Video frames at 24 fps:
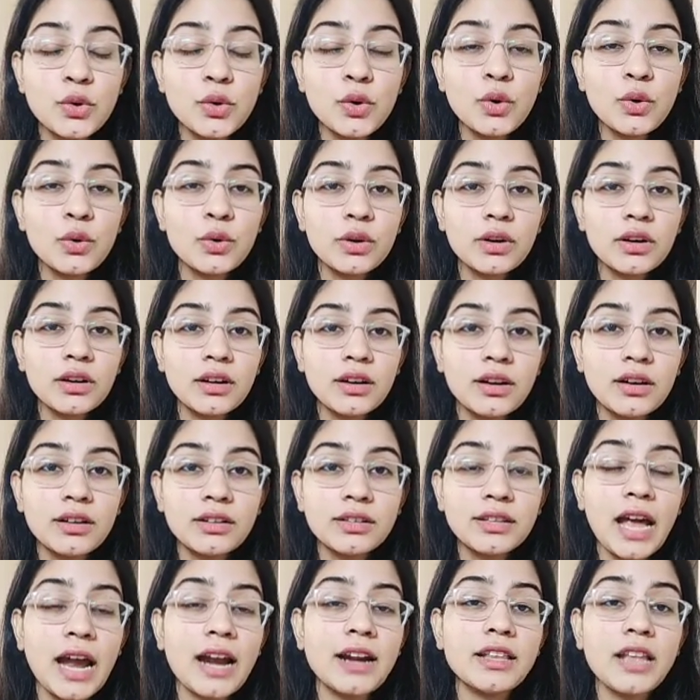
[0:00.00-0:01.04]
so
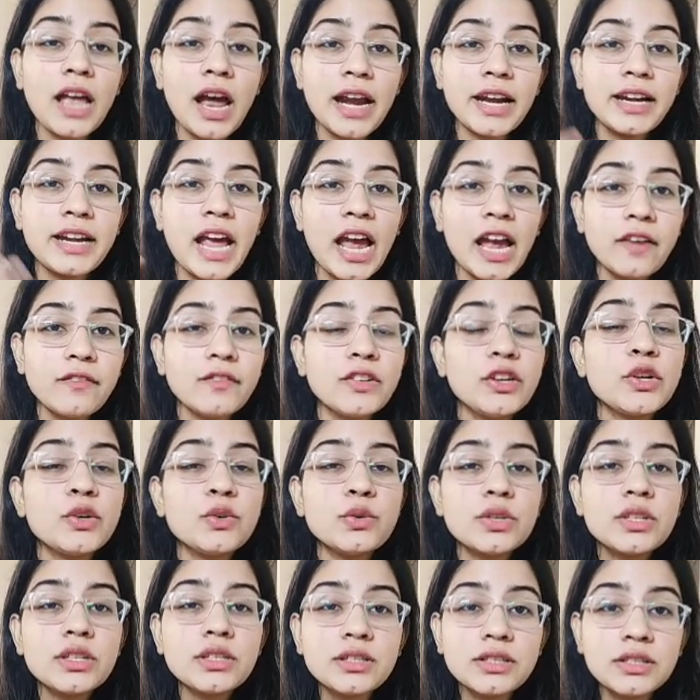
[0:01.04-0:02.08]
that I
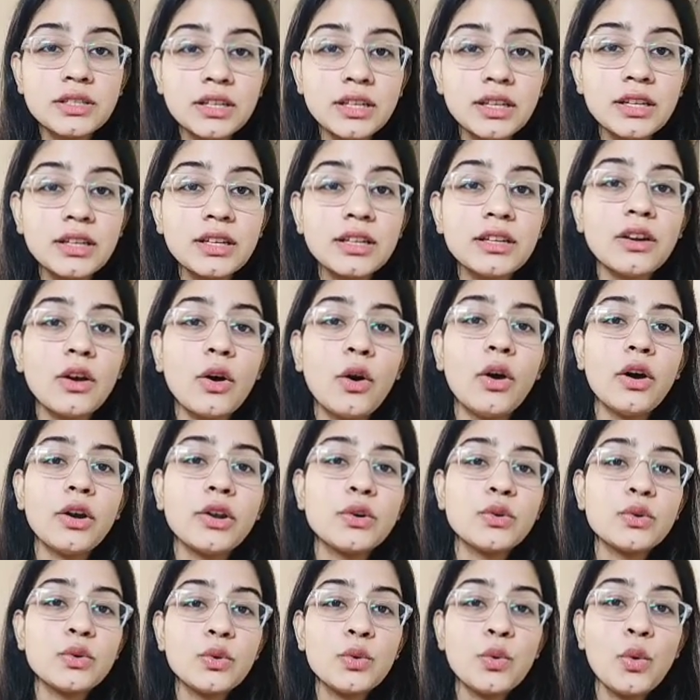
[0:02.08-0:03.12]
dived into the
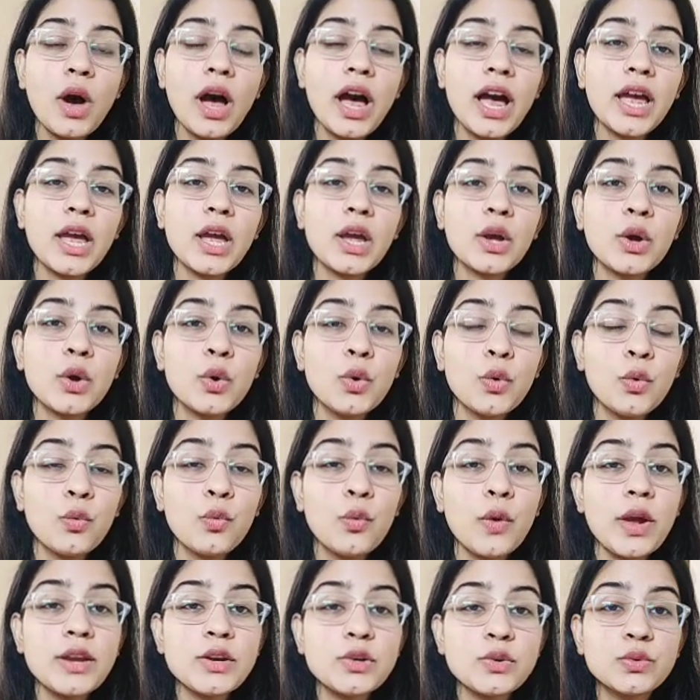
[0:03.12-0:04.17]
sea, or
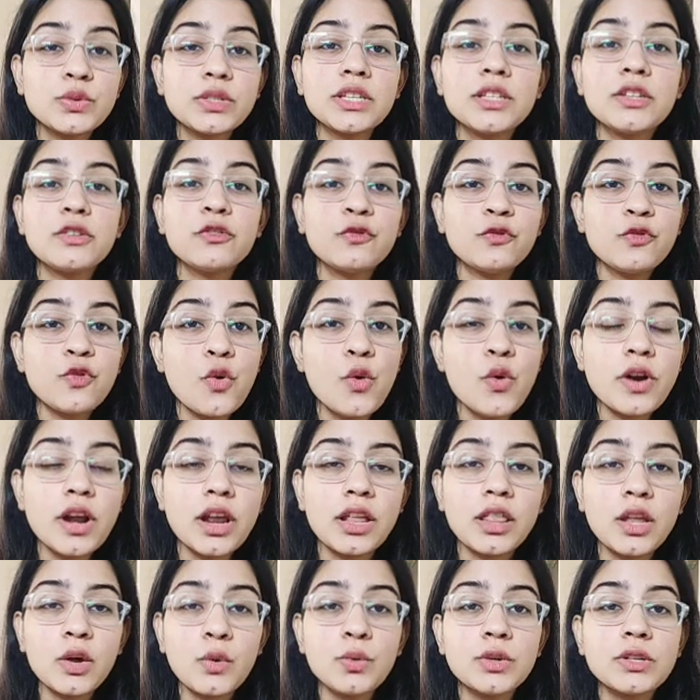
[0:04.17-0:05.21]
I went to see the
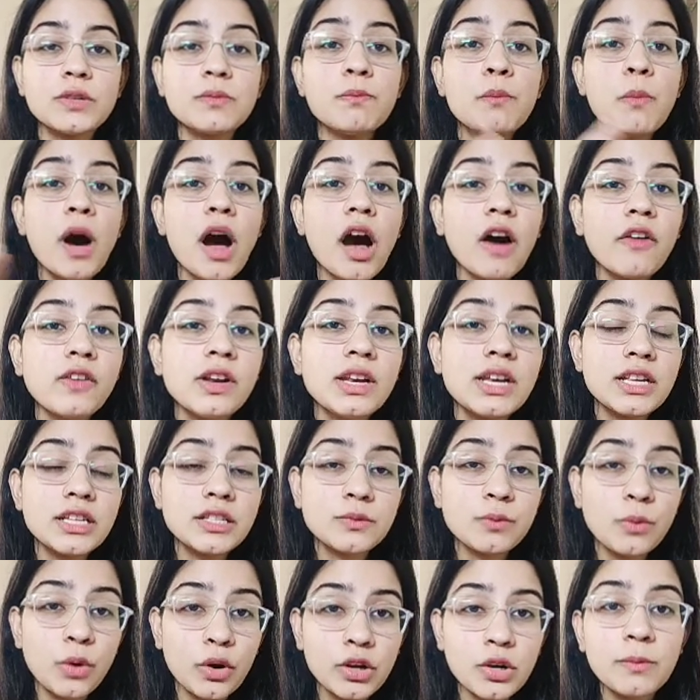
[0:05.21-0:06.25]
fort and there was
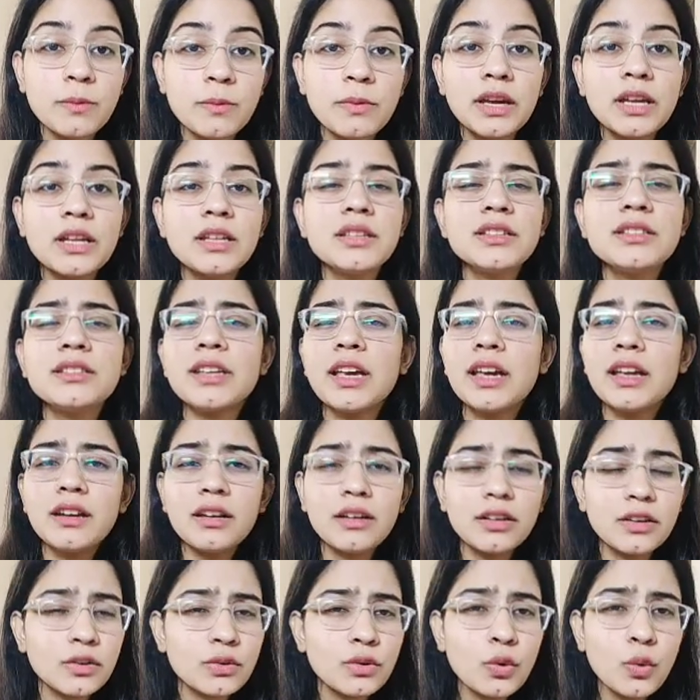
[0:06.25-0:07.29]
marvelous
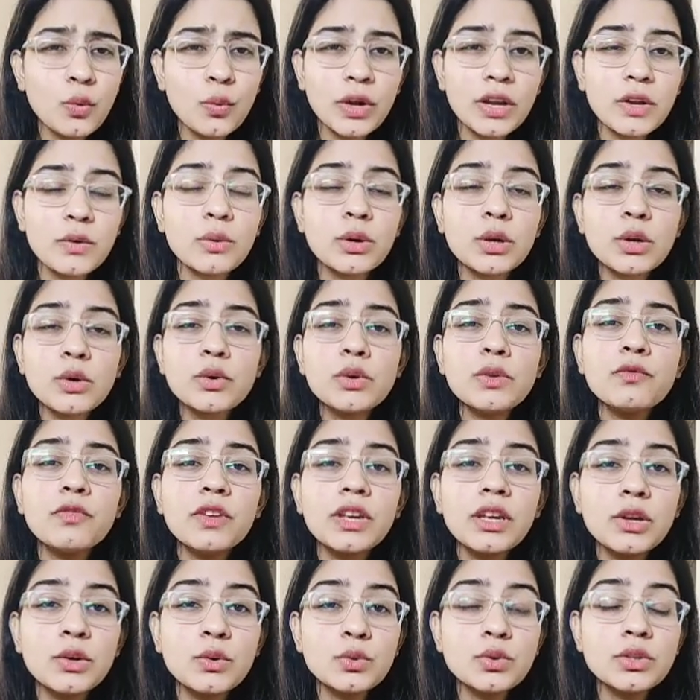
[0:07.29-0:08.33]
monuments. And whenever
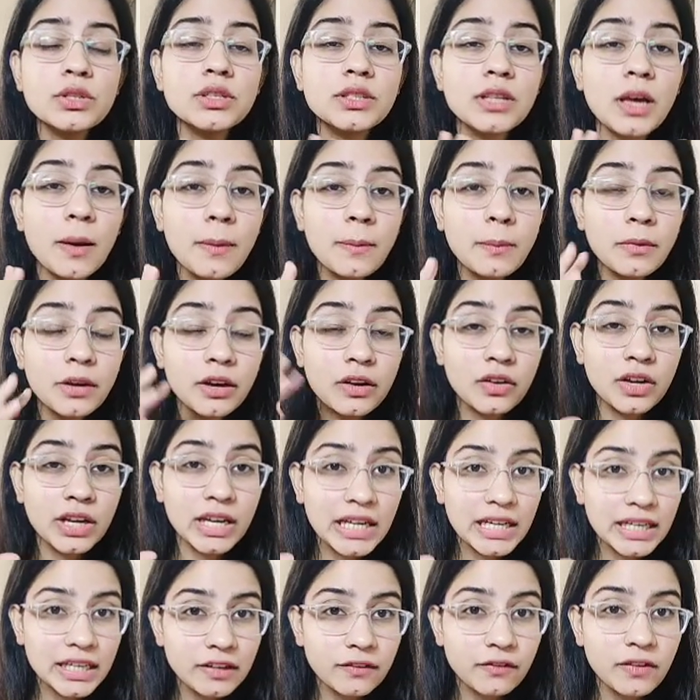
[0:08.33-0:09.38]
we use
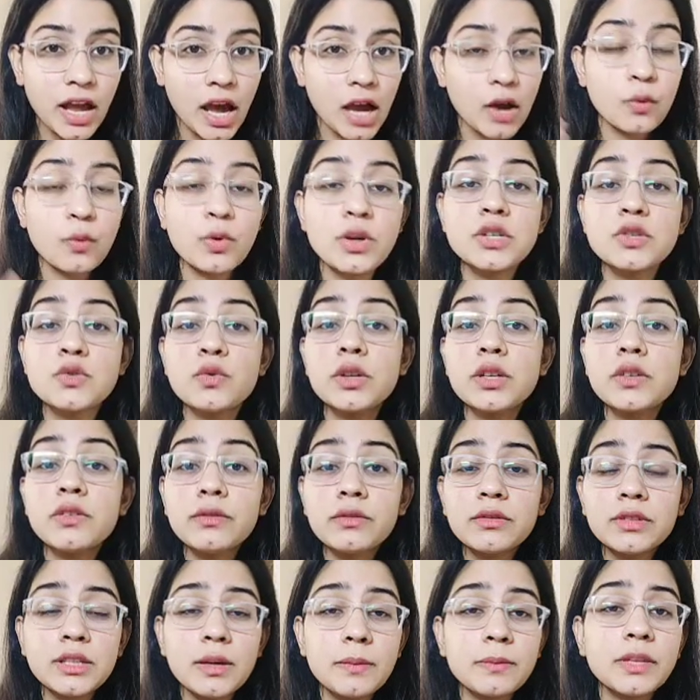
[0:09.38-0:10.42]
some creative
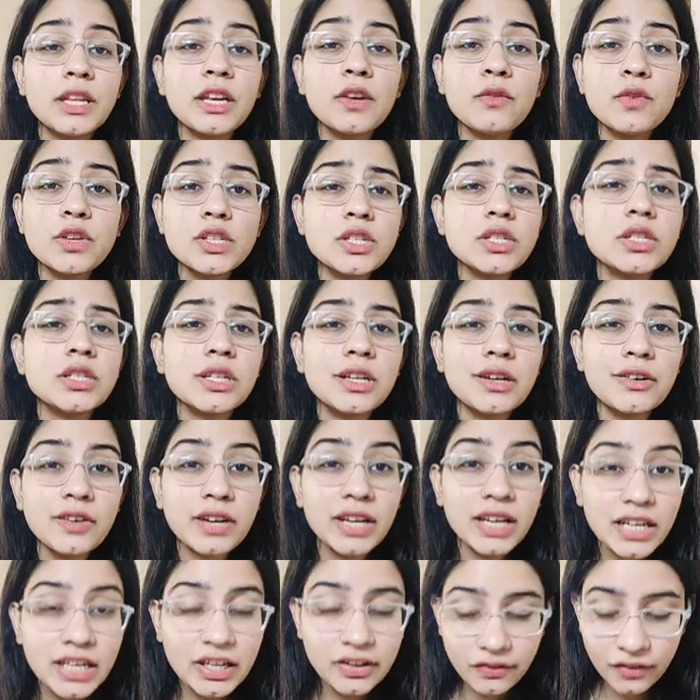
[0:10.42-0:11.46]
language or something which
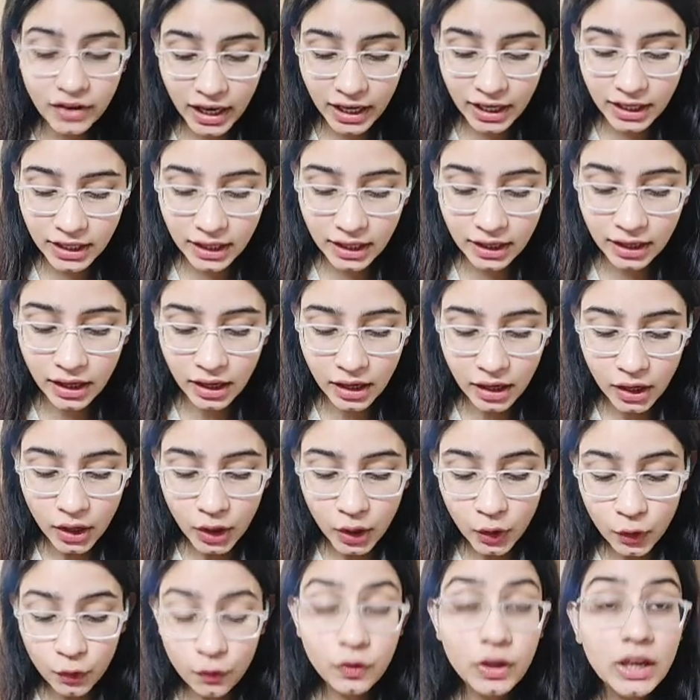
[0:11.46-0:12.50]
is creative
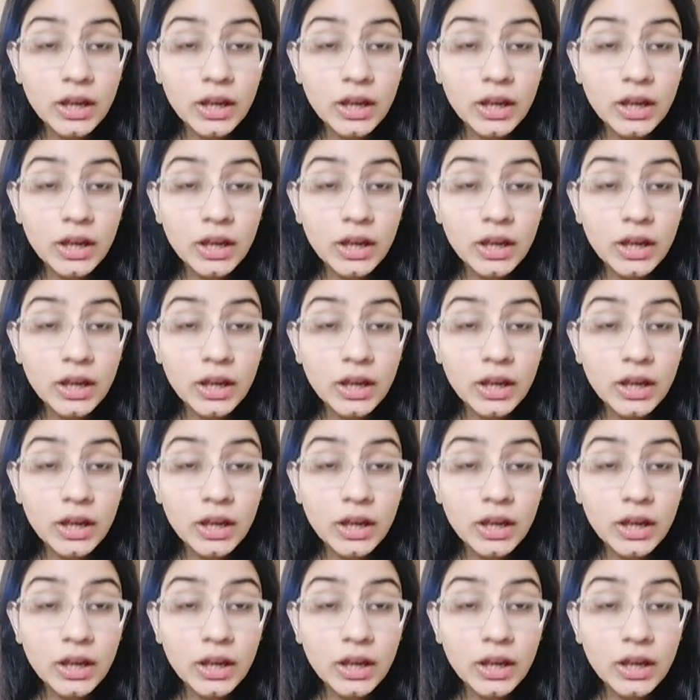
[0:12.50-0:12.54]
writing,